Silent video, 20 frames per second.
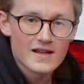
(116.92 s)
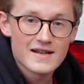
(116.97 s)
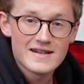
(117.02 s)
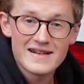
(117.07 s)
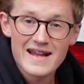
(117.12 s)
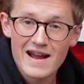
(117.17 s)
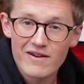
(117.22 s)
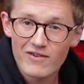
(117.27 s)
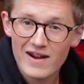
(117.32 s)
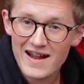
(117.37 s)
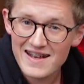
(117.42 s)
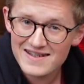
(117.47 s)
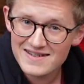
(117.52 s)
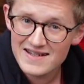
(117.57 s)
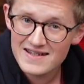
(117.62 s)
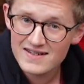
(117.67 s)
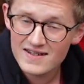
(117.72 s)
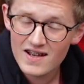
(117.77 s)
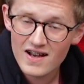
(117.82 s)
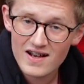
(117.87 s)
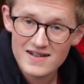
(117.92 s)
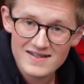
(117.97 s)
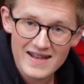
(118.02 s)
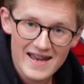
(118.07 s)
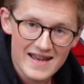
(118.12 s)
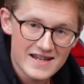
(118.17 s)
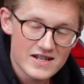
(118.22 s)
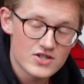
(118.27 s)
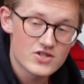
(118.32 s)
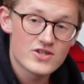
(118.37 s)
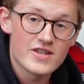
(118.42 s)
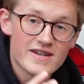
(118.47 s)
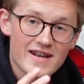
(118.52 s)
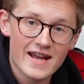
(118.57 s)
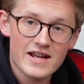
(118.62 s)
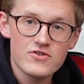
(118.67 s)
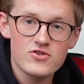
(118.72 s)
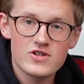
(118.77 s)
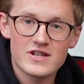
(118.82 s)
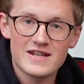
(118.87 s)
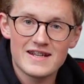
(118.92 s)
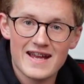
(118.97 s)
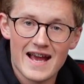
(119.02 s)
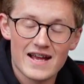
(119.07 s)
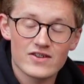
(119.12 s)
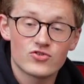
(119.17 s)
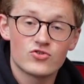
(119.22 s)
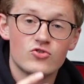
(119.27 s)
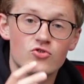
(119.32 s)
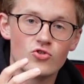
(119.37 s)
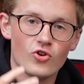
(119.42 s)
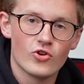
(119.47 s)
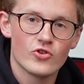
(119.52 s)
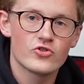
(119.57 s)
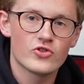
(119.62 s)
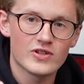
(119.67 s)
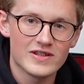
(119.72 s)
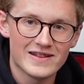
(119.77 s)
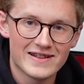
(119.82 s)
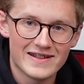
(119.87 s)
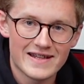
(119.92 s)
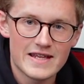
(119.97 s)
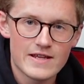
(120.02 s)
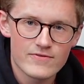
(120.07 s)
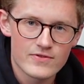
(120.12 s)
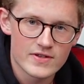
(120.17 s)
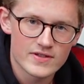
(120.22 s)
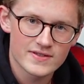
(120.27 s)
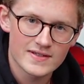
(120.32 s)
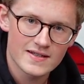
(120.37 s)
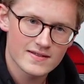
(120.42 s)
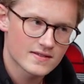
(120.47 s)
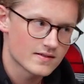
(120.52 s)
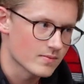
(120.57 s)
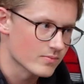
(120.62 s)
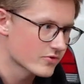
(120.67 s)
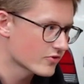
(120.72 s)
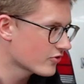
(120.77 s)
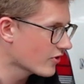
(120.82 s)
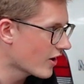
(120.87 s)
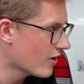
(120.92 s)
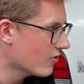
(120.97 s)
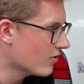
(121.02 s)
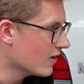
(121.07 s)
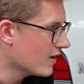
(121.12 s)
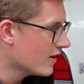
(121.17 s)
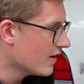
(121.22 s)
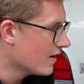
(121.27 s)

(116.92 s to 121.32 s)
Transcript: Now, as these cars age, the nitrogen gas does leave the system. So